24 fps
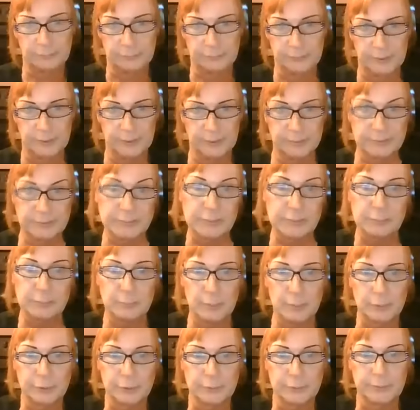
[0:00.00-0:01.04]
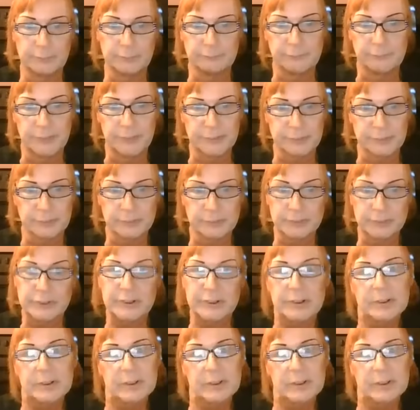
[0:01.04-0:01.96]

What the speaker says: friends, most of them veterans.